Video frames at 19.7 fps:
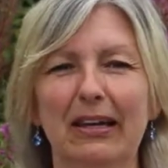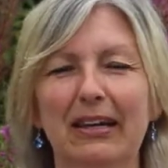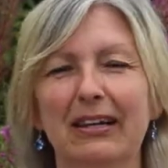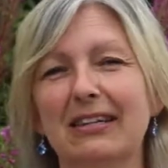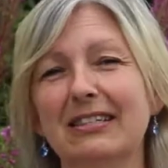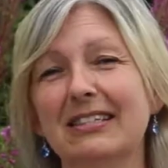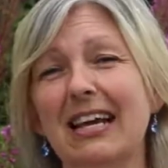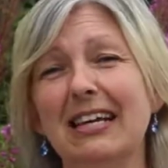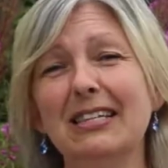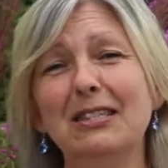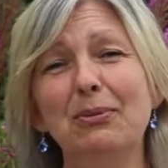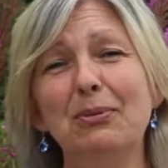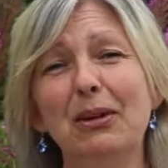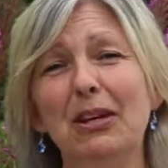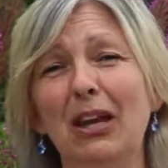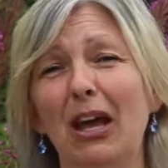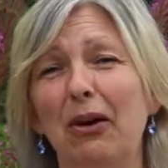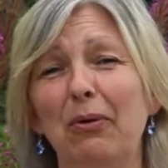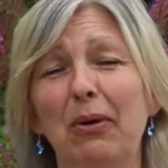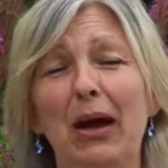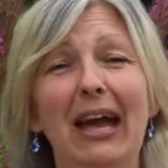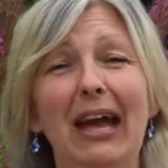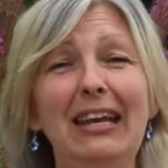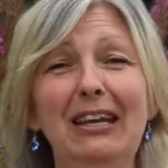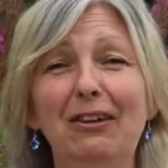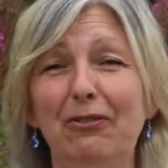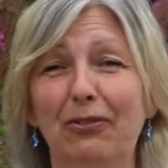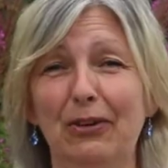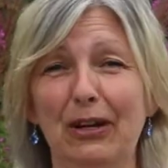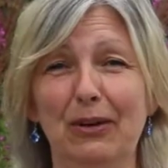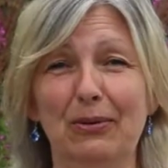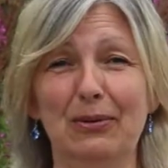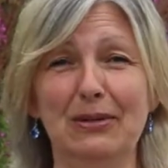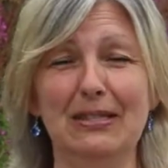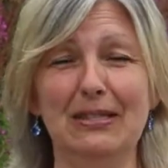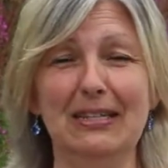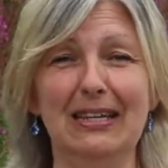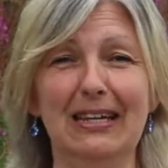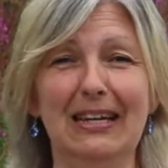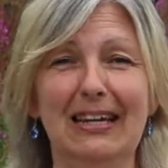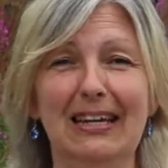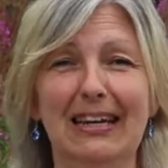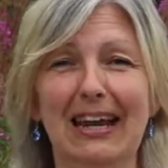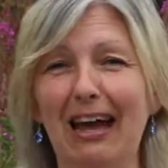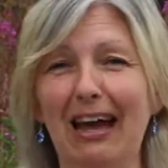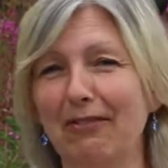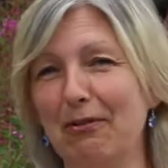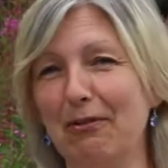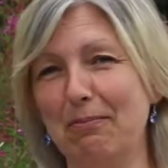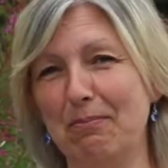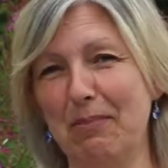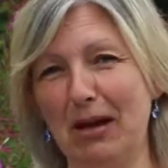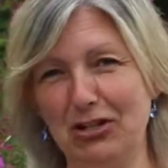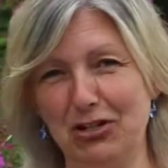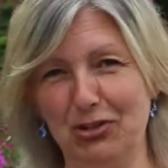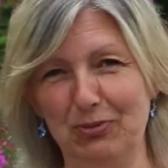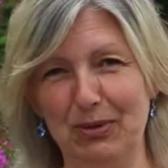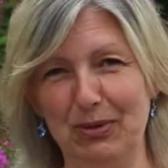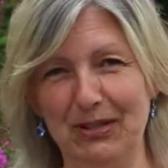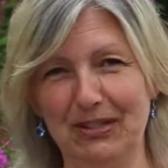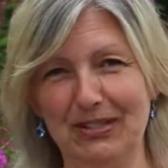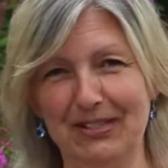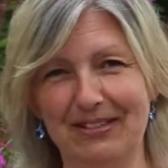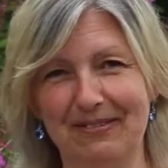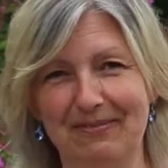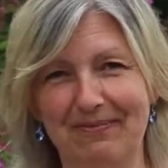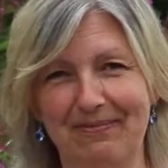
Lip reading: because as we know, any frequency can have a measurement.